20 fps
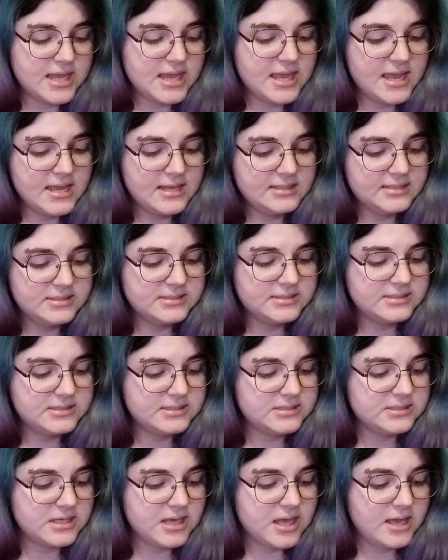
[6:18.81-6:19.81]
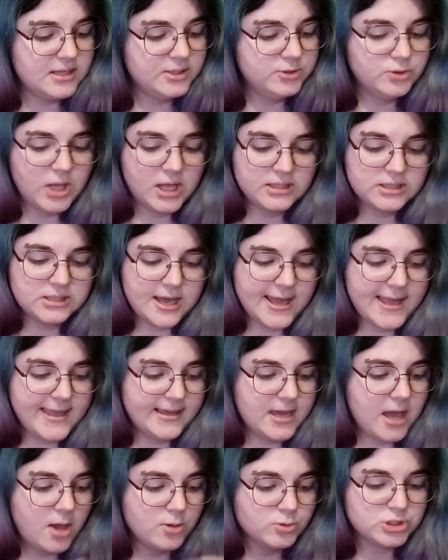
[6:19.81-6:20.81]
and I do not
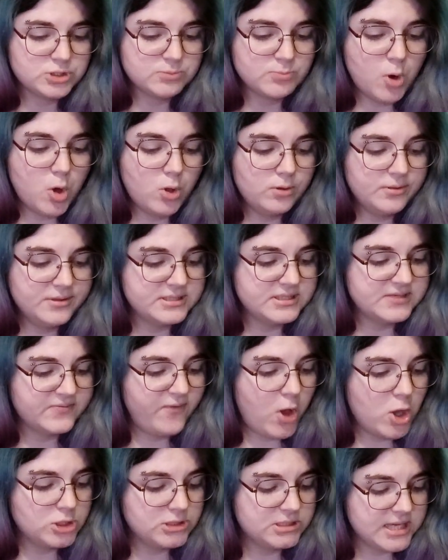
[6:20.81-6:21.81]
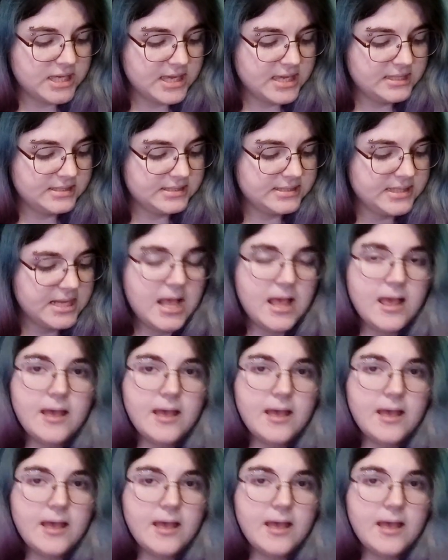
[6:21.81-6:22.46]
like how small this font is,